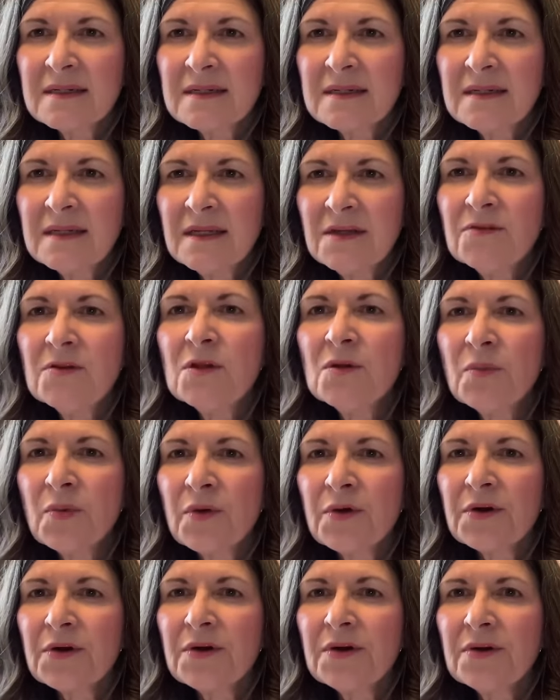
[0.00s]
Even the
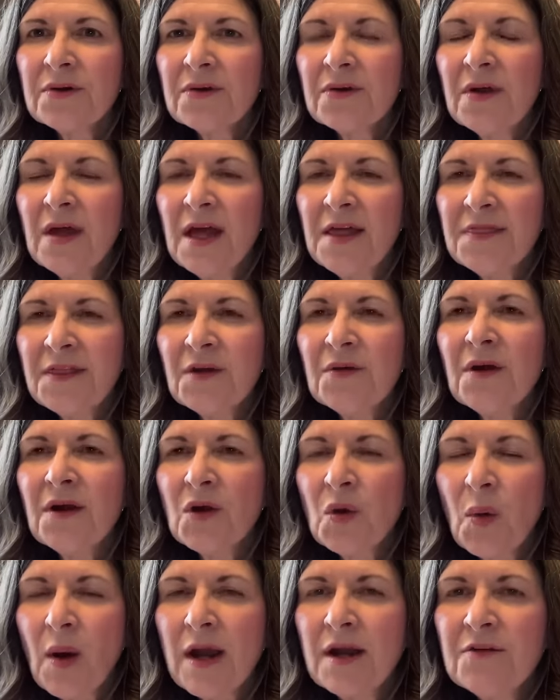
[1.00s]
border. There are
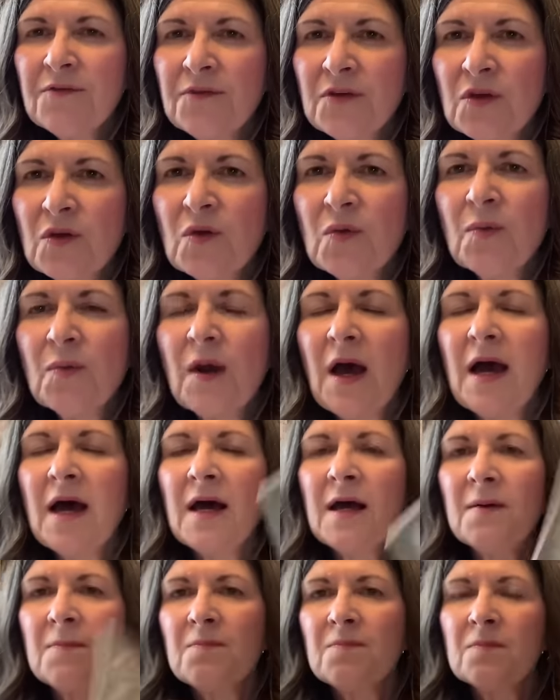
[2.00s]
quite a few
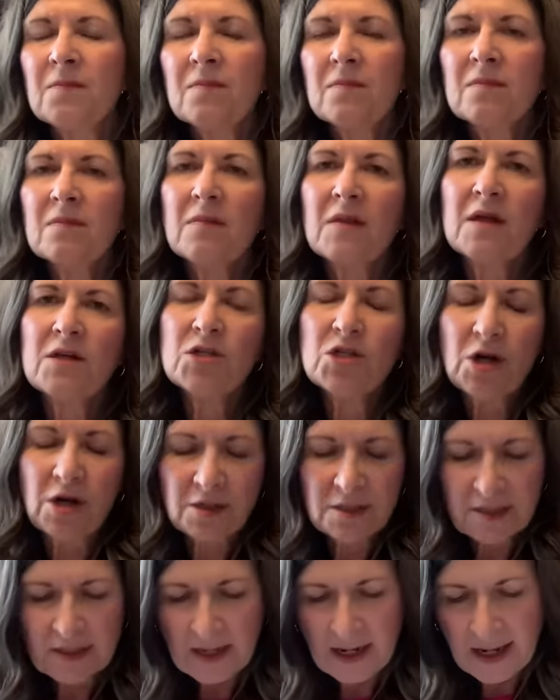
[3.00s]
um,
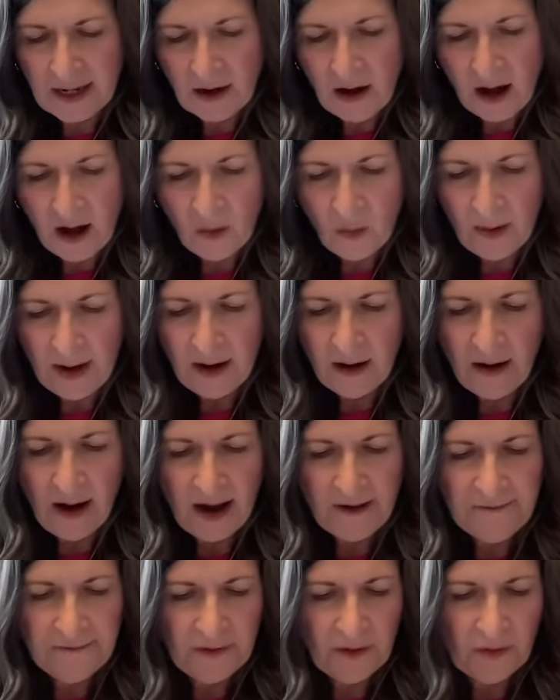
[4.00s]
charts that I got where
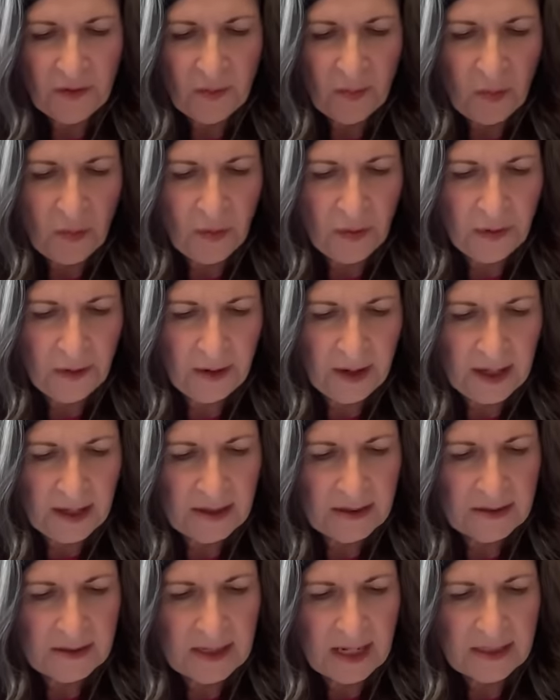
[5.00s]
I feel the border
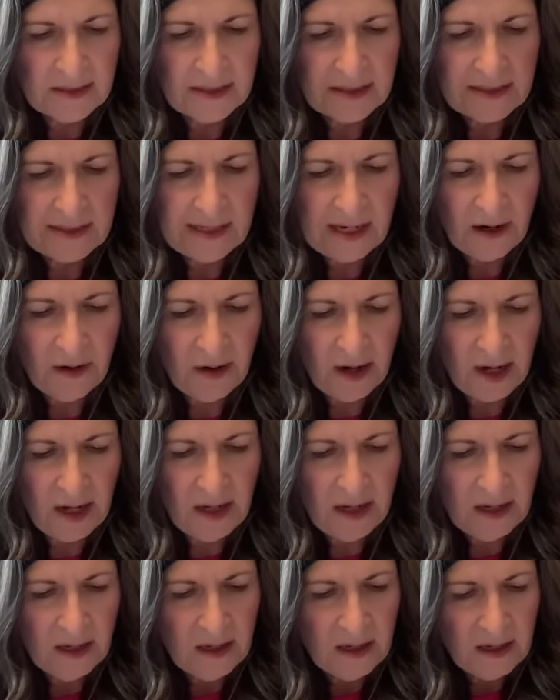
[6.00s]
is necessary.
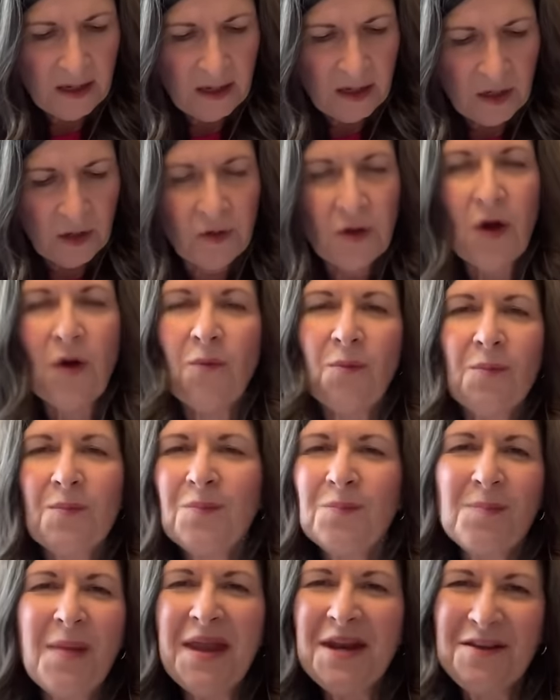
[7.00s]
You know,
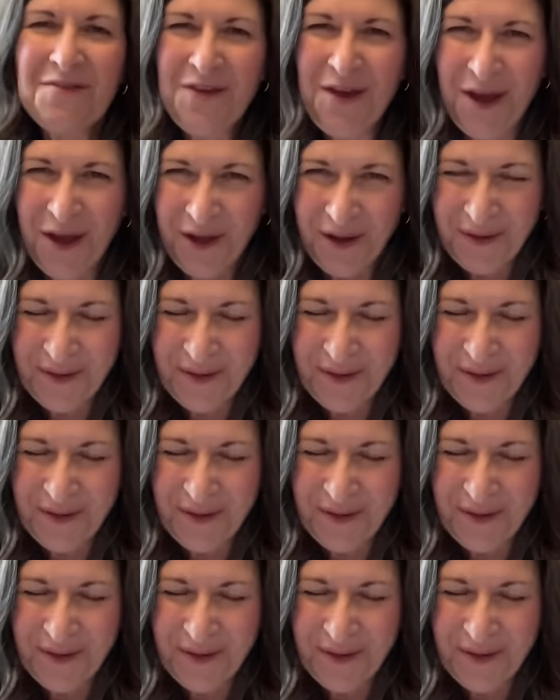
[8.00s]
many of you